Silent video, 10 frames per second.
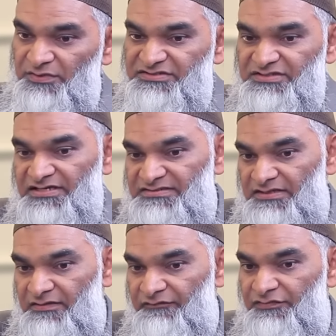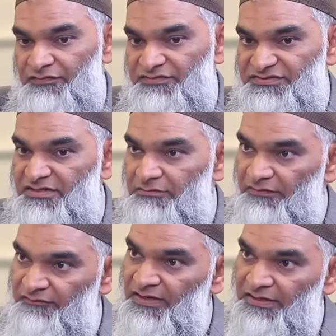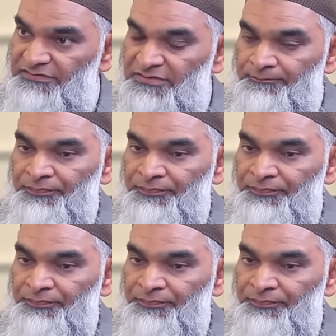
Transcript: which says that if you seek revenge,